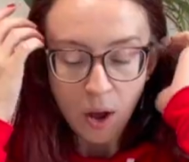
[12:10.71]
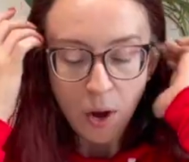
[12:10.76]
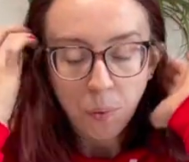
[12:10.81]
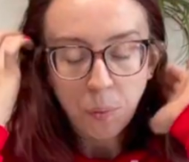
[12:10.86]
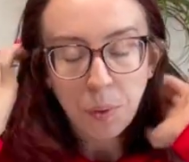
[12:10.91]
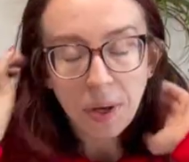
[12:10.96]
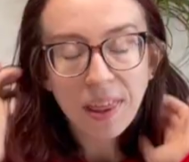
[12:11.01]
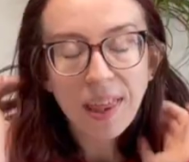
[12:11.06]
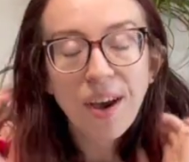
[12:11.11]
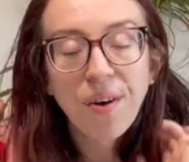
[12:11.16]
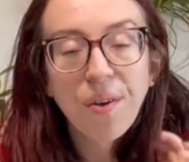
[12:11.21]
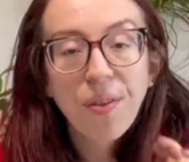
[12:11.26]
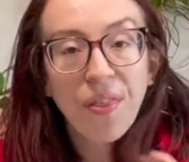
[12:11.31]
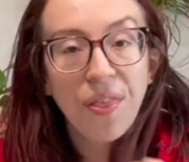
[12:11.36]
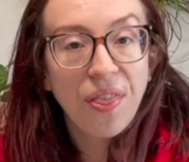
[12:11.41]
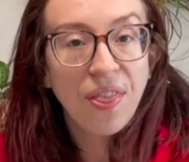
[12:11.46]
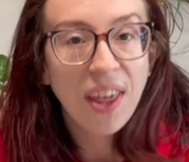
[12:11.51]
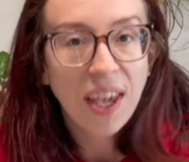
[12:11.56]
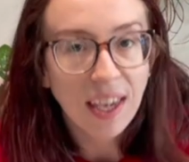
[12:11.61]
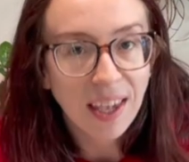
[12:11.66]
With how
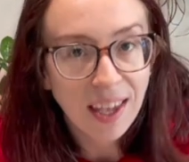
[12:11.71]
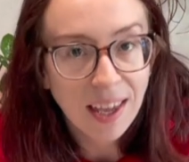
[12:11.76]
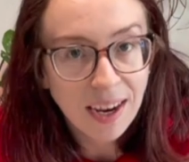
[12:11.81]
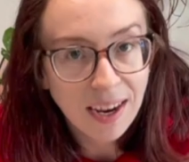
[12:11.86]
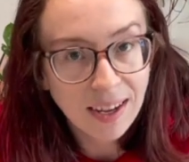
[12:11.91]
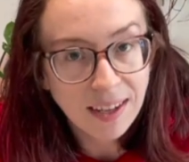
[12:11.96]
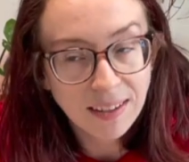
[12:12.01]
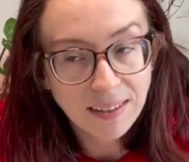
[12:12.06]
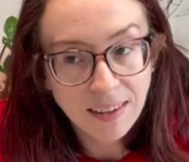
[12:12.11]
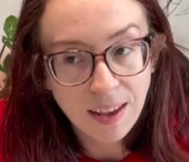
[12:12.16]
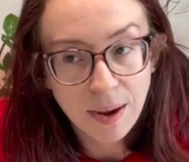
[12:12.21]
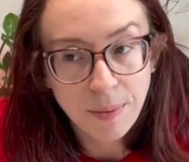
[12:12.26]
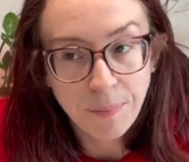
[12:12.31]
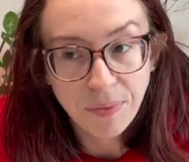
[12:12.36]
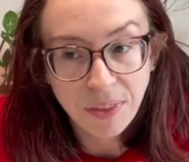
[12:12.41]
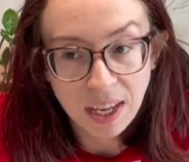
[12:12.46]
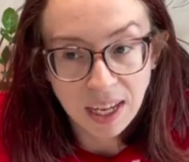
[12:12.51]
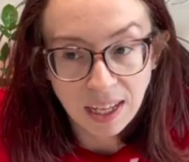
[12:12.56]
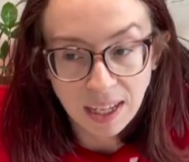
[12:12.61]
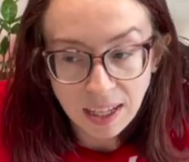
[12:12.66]
thick it is, I'm
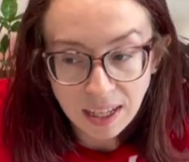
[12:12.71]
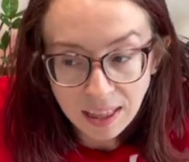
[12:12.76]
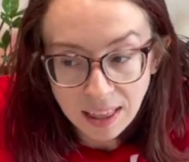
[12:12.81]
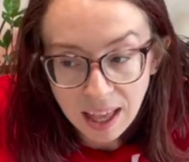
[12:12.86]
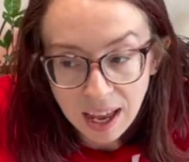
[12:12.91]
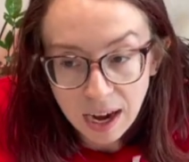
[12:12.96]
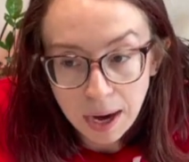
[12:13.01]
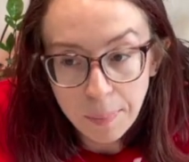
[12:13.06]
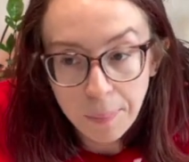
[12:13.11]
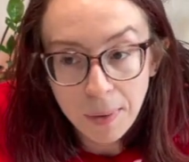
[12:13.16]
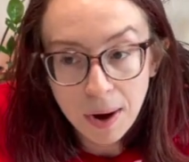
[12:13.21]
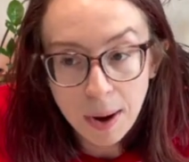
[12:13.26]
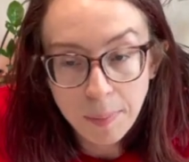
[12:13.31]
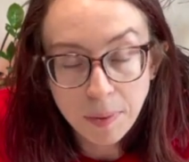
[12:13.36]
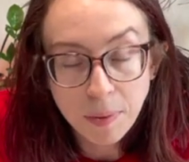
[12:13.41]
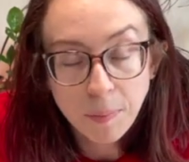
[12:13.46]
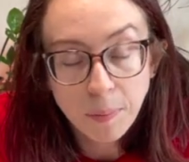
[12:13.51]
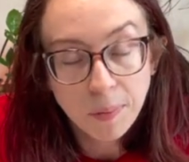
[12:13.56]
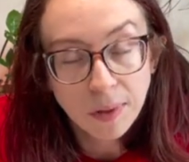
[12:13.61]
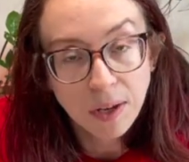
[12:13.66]
thinking that I
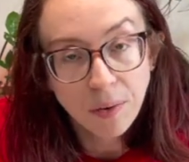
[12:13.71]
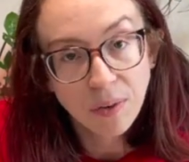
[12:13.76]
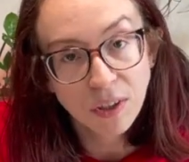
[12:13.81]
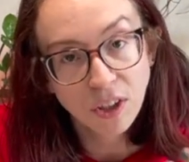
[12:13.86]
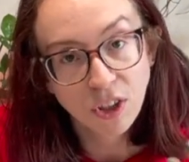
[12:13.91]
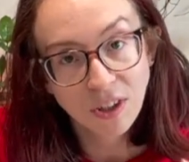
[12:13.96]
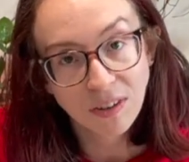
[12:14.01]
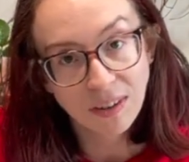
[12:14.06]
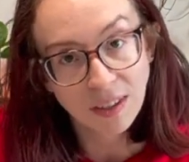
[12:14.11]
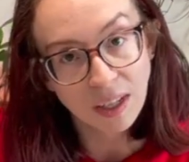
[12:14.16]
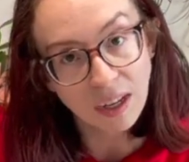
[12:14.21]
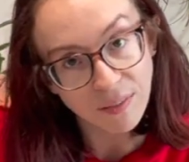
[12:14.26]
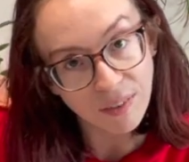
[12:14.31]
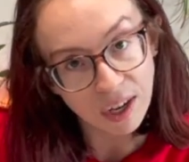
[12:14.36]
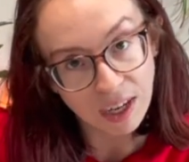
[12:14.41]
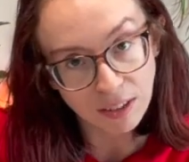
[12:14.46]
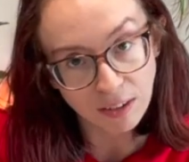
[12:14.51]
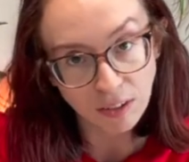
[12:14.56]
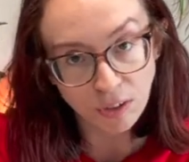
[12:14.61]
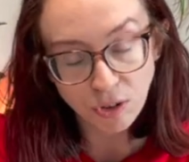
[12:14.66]
probably will just leave it
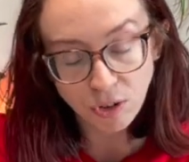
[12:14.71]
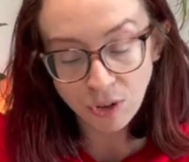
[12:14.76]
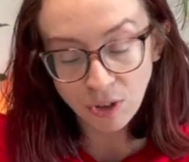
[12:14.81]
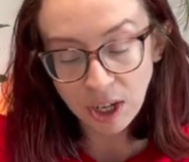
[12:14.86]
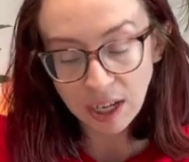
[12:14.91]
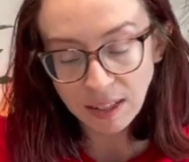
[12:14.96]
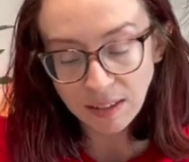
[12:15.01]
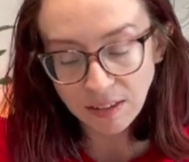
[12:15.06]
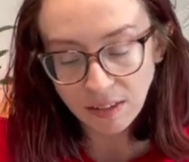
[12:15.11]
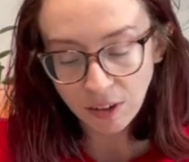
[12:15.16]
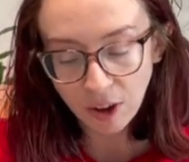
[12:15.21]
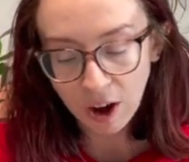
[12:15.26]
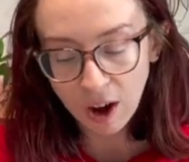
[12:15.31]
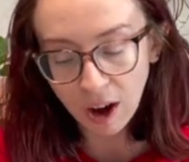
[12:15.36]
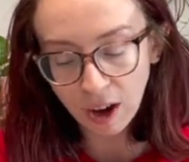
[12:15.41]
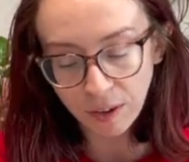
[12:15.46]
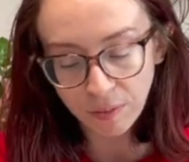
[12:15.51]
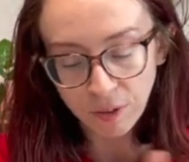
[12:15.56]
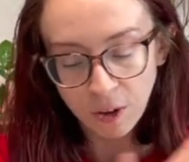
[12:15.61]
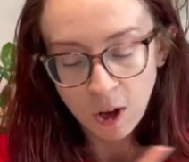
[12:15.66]
as a straight
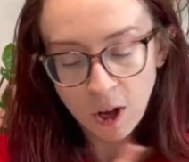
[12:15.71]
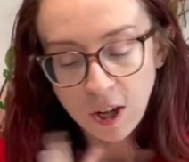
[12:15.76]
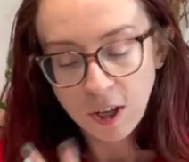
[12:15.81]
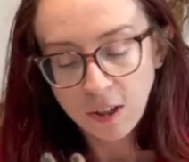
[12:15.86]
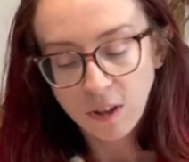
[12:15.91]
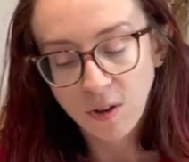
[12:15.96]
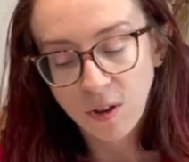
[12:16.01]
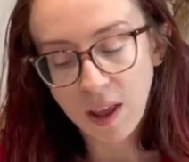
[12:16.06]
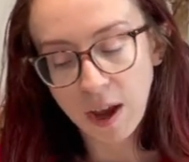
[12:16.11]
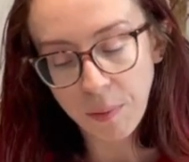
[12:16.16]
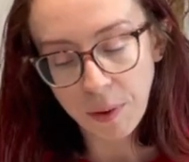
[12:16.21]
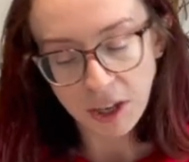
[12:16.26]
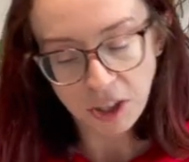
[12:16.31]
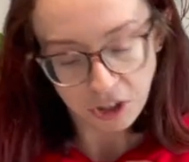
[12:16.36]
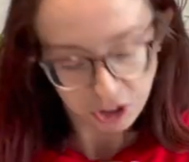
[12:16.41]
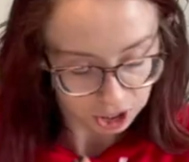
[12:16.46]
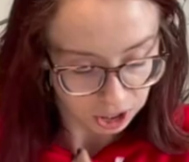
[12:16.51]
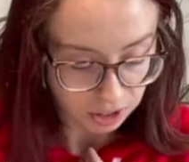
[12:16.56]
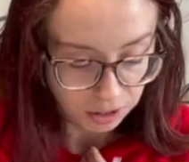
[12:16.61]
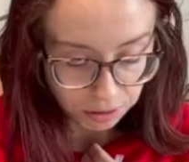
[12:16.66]
scarf so that way
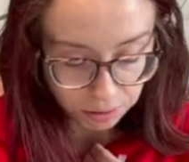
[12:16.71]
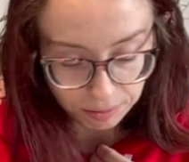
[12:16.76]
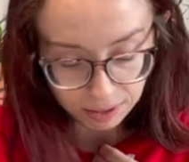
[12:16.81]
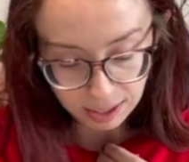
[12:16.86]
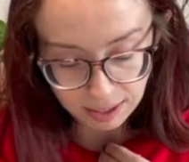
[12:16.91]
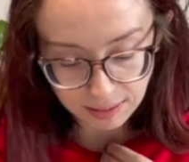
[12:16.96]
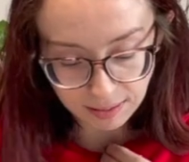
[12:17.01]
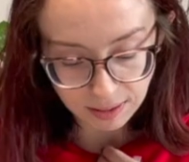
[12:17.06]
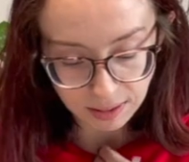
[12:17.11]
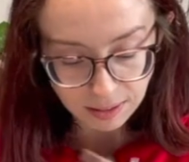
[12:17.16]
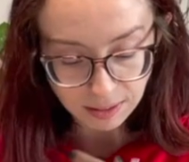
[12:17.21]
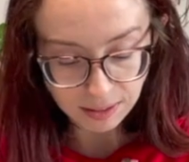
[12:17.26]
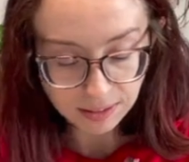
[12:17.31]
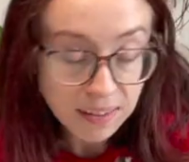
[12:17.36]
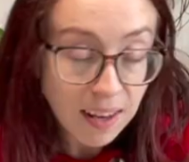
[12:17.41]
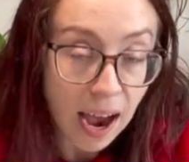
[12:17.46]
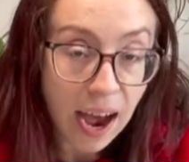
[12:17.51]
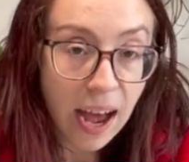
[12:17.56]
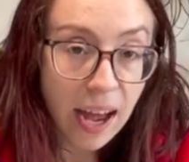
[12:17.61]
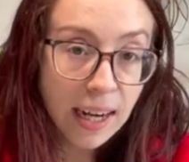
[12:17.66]
she can do a nice little
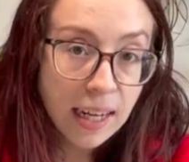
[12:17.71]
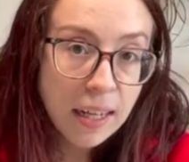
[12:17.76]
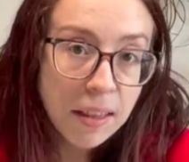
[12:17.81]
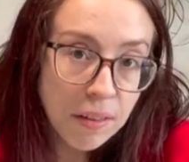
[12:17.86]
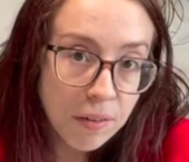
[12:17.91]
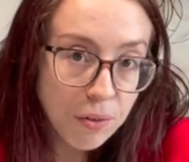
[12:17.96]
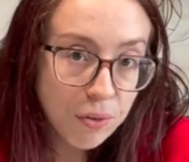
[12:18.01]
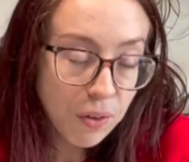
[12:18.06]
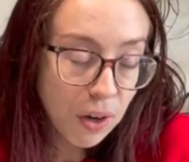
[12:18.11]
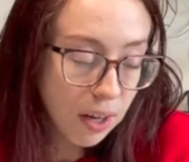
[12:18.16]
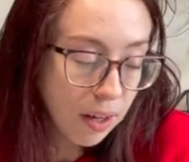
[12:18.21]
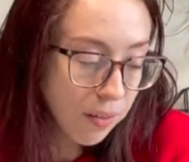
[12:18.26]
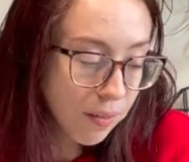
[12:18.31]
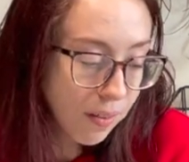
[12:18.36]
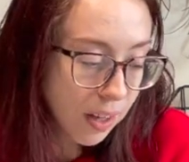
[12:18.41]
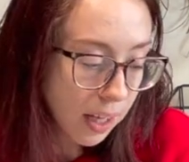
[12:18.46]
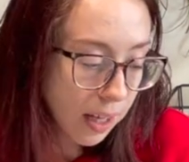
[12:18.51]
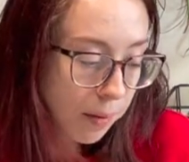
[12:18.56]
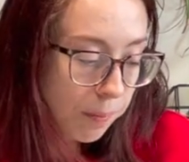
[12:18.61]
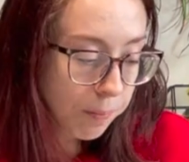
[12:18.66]
tie in the front of
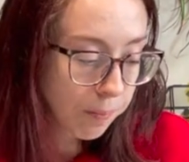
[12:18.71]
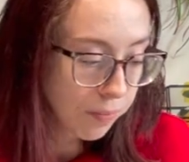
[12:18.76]
it.